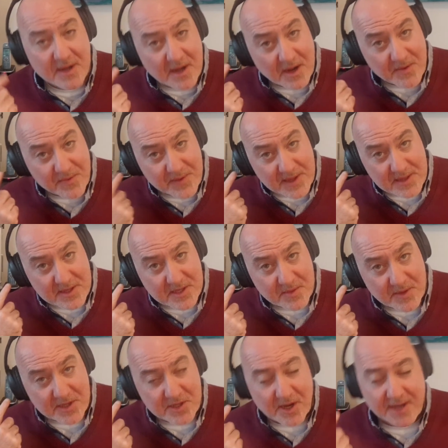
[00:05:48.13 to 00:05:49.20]
I flick the
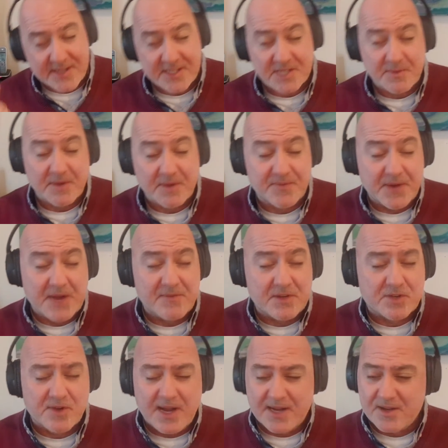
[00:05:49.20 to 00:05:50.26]
switch, I listen to my favourite
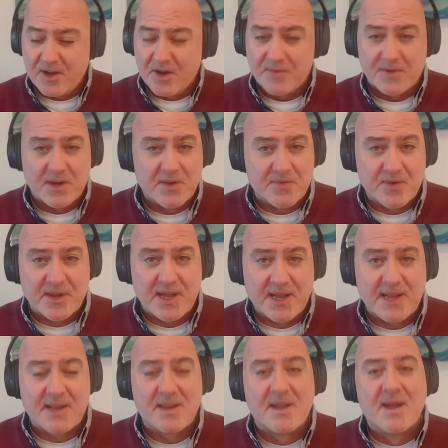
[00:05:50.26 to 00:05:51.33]
track over and over
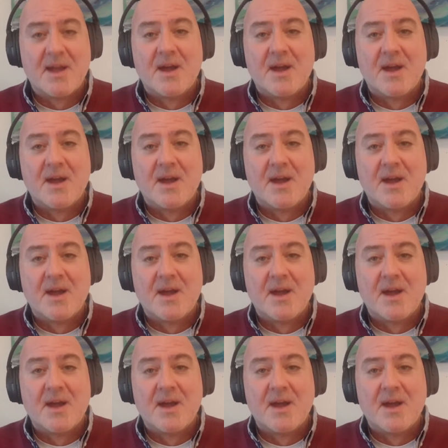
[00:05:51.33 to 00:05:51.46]
again.